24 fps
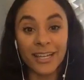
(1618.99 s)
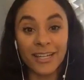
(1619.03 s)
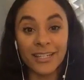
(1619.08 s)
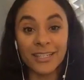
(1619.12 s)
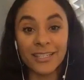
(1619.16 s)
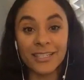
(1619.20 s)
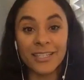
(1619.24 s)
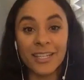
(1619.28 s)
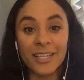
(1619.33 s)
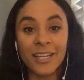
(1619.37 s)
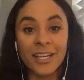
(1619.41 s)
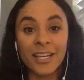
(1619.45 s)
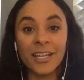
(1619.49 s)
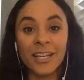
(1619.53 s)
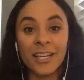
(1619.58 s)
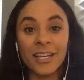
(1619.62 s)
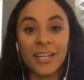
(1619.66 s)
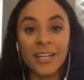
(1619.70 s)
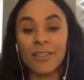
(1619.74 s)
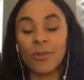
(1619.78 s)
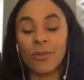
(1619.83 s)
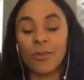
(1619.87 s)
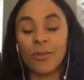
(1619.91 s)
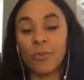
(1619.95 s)
And
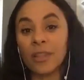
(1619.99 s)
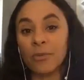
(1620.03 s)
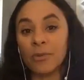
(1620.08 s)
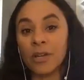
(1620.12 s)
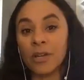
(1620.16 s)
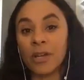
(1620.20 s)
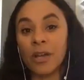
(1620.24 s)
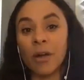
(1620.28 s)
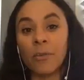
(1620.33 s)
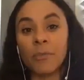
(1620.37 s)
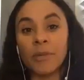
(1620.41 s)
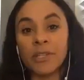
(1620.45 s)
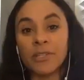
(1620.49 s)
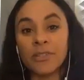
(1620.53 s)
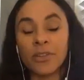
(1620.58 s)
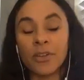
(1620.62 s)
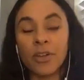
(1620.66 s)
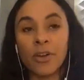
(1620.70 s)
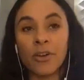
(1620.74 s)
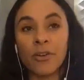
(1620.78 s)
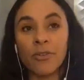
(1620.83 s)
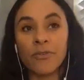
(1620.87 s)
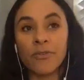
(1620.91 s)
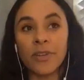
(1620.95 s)
the way that we come
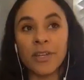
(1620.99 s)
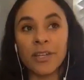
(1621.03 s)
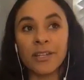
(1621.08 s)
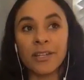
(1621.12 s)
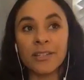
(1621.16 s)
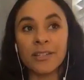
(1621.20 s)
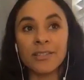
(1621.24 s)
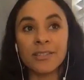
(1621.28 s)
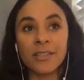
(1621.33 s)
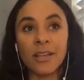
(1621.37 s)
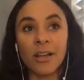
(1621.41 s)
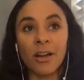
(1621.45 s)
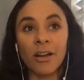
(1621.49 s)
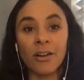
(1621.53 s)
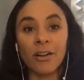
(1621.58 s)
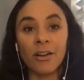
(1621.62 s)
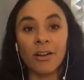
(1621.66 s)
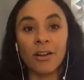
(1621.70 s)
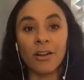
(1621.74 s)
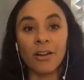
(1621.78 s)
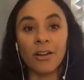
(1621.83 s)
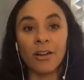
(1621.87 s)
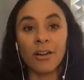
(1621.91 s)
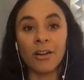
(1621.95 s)
into COVID is
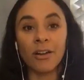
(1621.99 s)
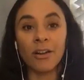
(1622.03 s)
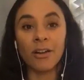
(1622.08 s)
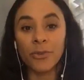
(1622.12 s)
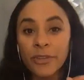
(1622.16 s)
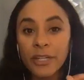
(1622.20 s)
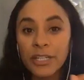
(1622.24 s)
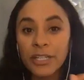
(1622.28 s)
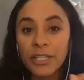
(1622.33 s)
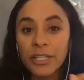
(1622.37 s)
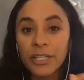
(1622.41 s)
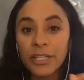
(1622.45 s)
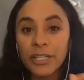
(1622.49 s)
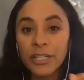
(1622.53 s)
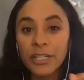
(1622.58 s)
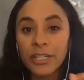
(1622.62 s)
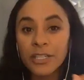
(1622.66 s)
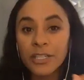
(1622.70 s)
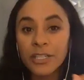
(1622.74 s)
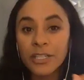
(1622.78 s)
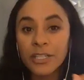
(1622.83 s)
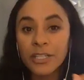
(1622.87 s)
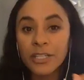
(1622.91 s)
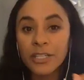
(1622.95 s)
our little fiction and our